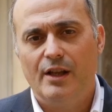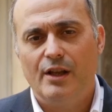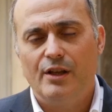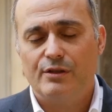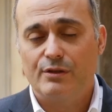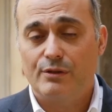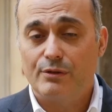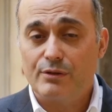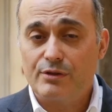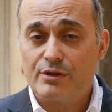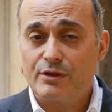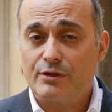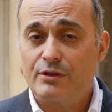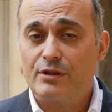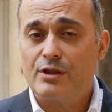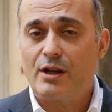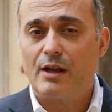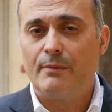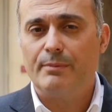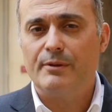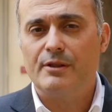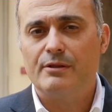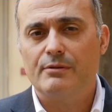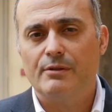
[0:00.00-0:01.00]
So those are the
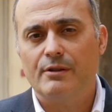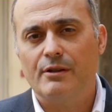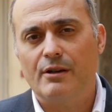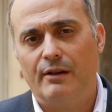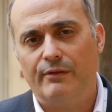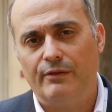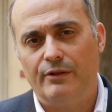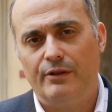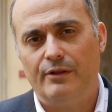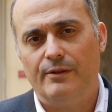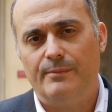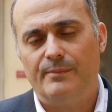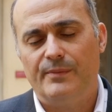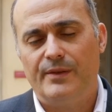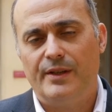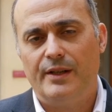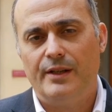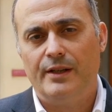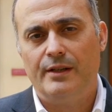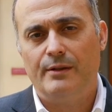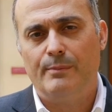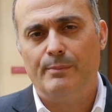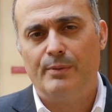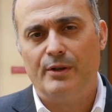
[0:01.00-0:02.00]
topics we cover
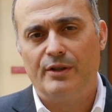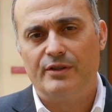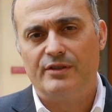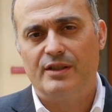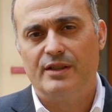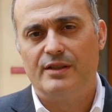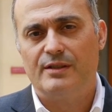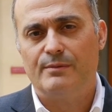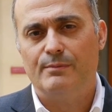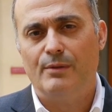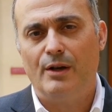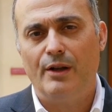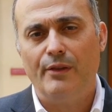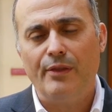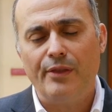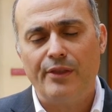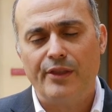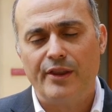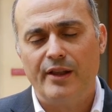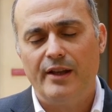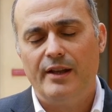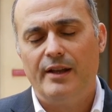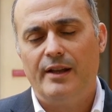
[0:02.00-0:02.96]
in the past this month.